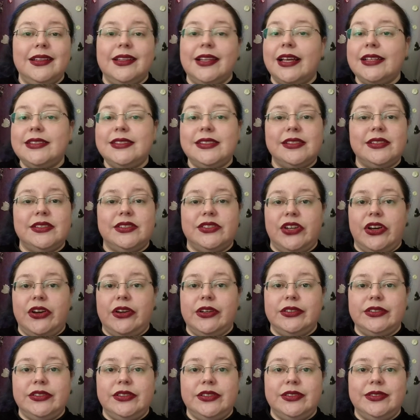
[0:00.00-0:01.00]
Let's
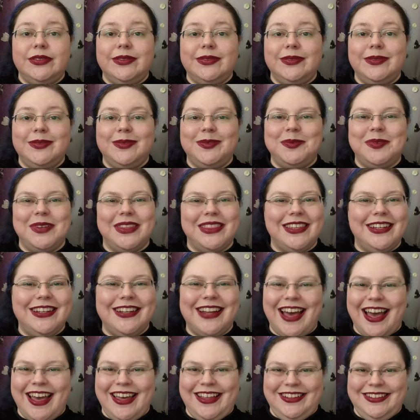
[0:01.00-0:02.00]
start with the
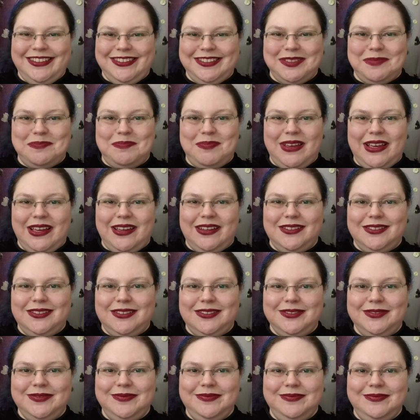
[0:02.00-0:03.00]
nihilism
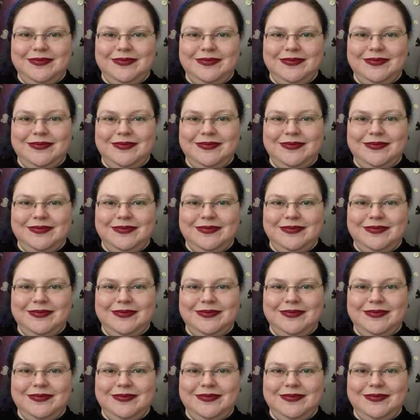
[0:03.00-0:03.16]
bagel.